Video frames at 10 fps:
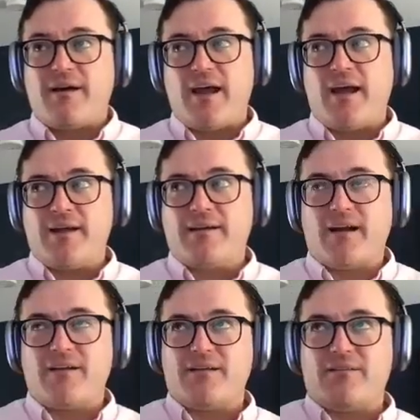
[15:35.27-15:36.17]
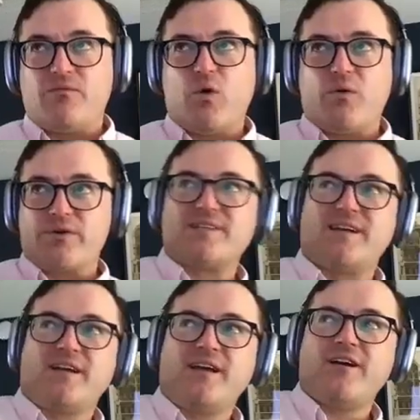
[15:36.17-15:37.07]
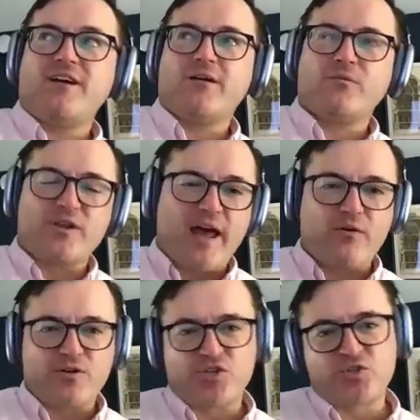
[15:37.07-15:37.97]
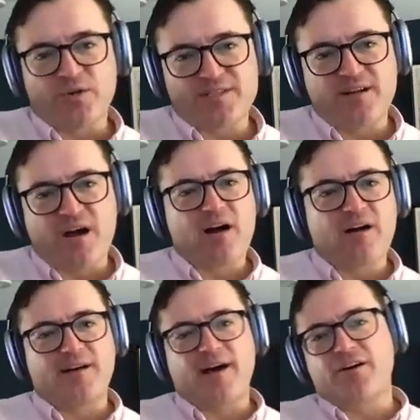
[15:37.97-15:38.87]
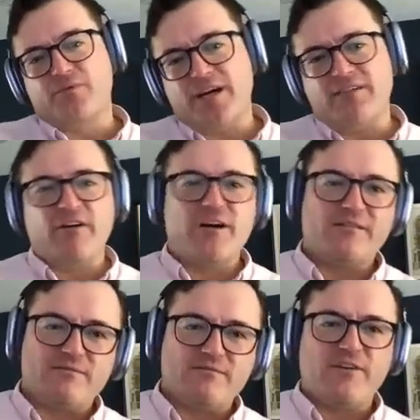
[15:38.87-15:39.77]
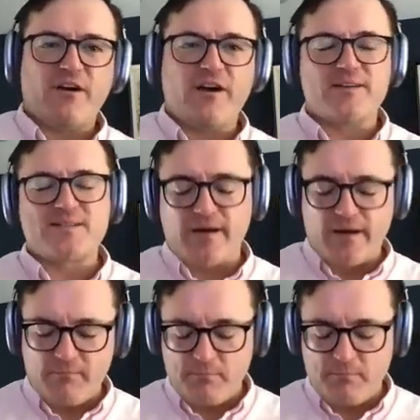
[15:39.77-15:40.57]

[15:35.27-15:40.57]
and what we're seeing here with how to short stock and how to read various